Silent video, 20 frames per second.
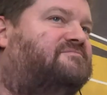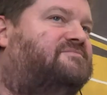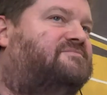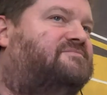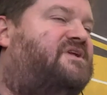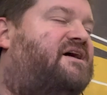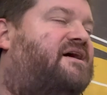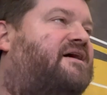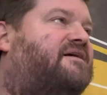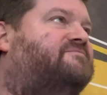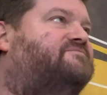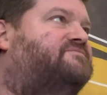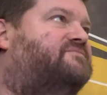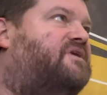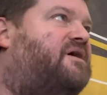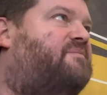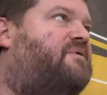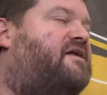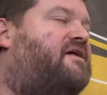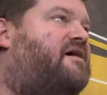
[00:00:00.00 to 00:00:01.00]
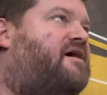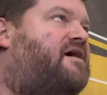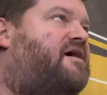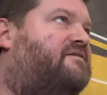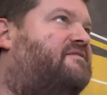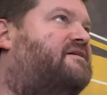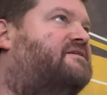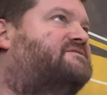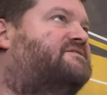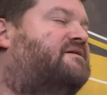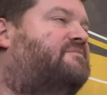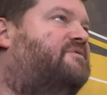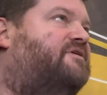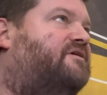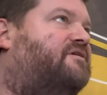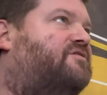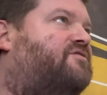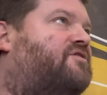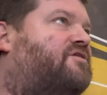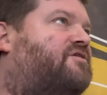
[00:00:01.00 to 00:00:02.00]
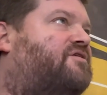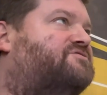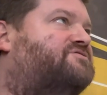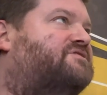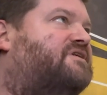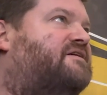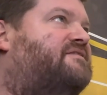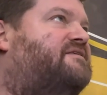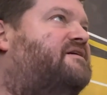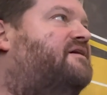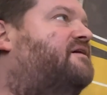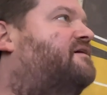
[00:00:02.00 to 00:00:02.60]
Yeah, and I think that's coming across. I